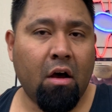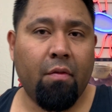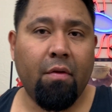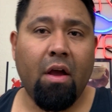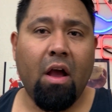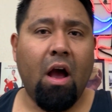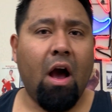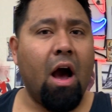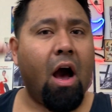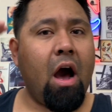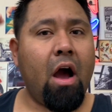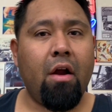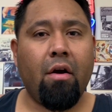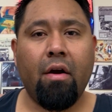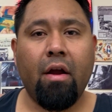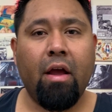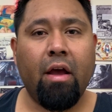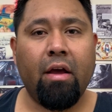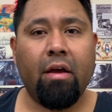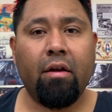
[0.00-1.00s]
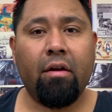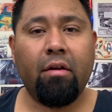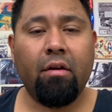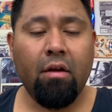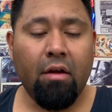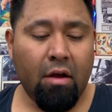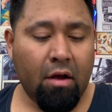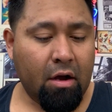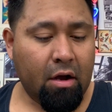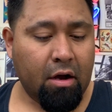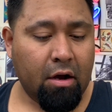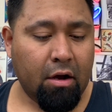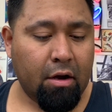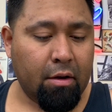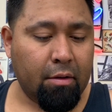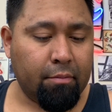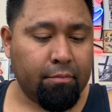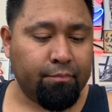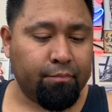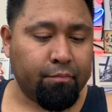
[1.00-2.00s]
on the higher end
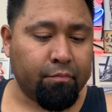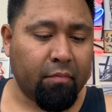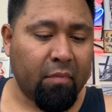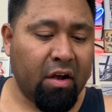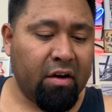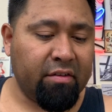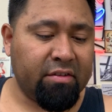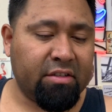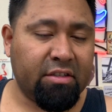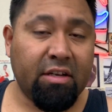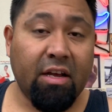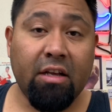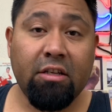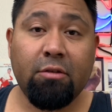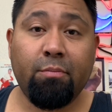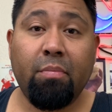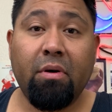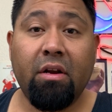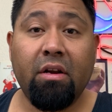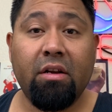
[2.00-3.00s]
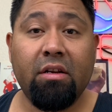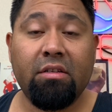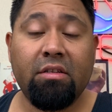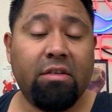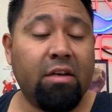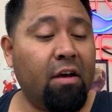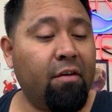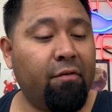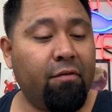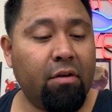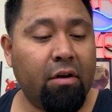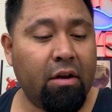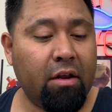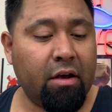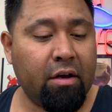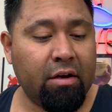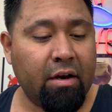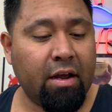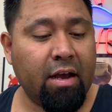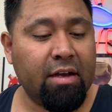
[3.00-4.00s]
of scents, but it is definitely
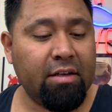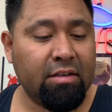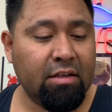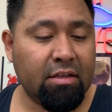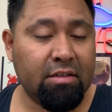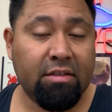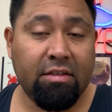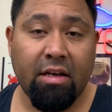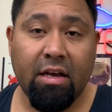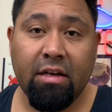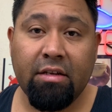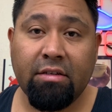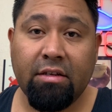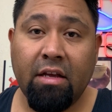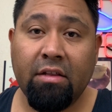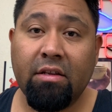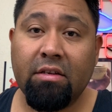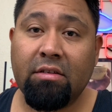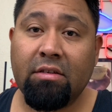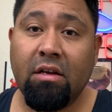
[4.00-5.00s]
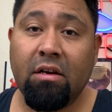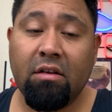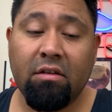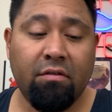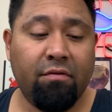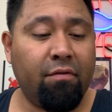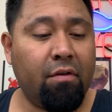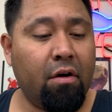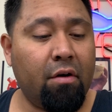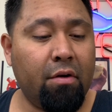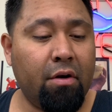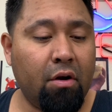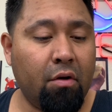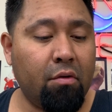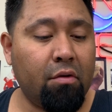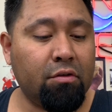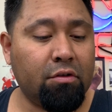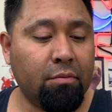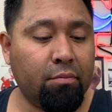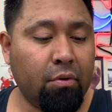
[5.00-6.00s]
a nice scent, and the scent is very
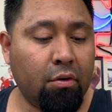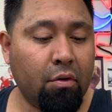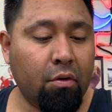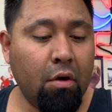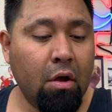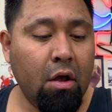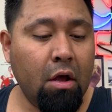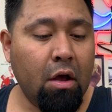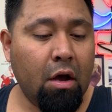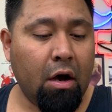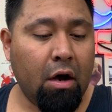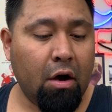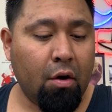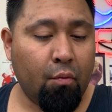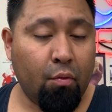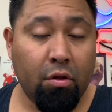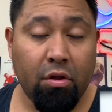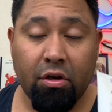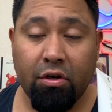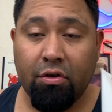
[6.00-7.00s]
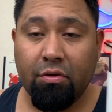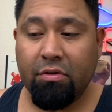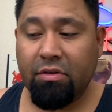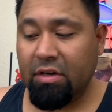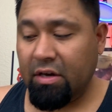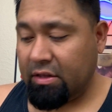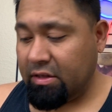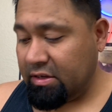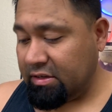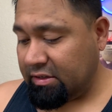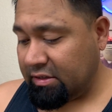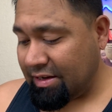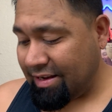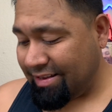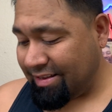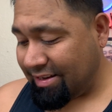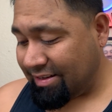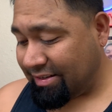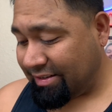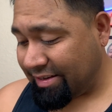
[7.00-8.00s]
noticeable. Really do dig the
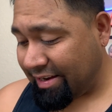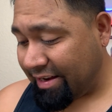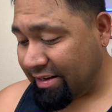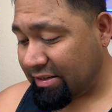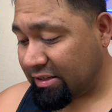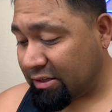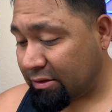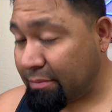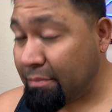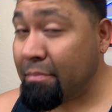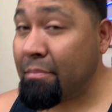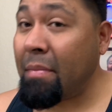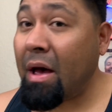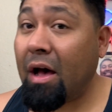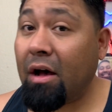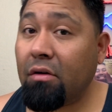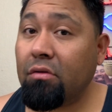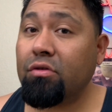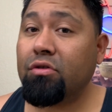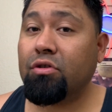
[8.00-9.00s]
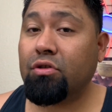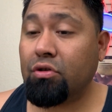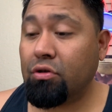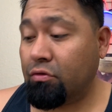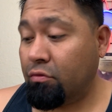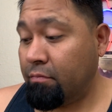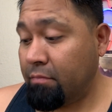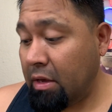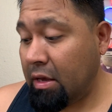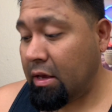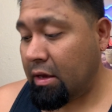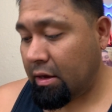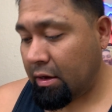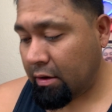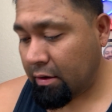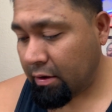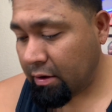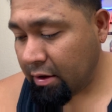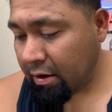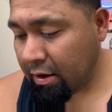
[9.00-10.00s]
scent. The scent smells to
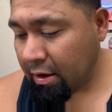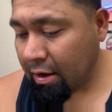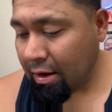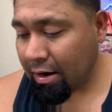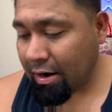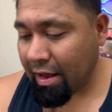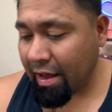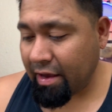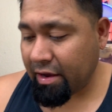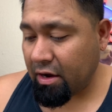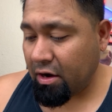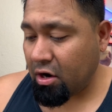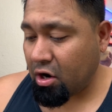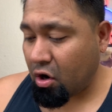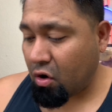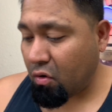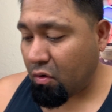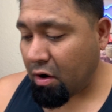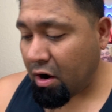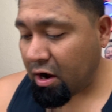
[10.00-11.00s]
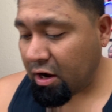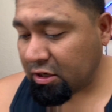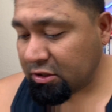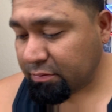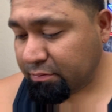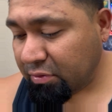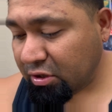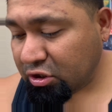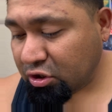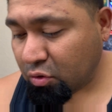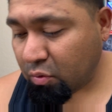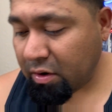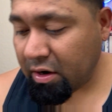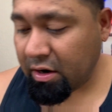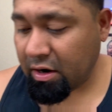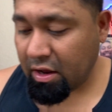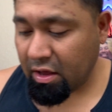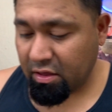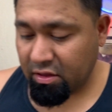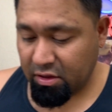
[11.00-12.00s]
me like a cross
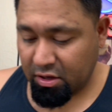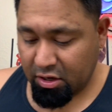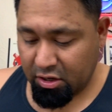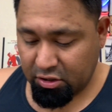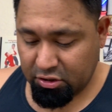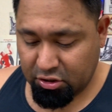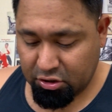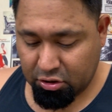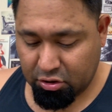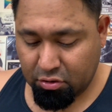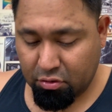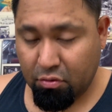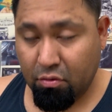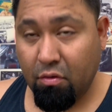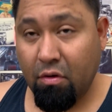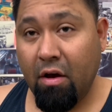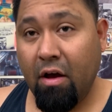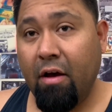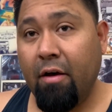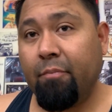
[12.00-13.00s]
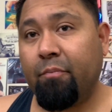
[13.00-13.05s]
between these two